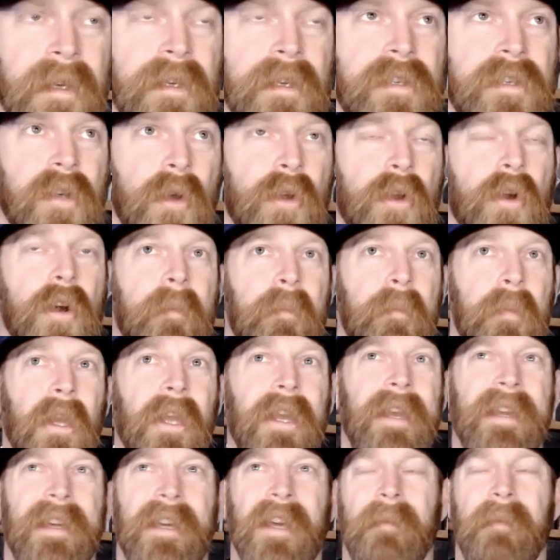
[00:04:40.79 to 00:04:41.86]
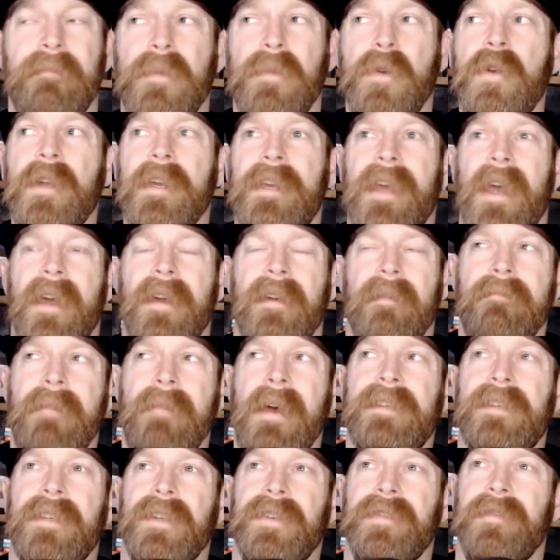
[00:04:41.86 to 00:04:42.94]
So, your ability to communicate a
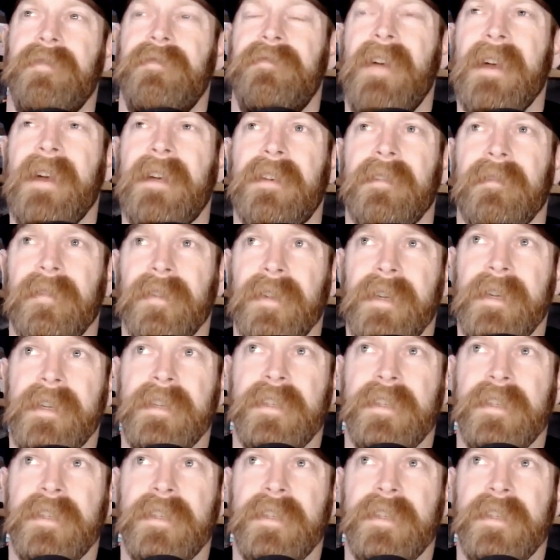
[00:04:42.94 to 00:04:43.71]
message effectively is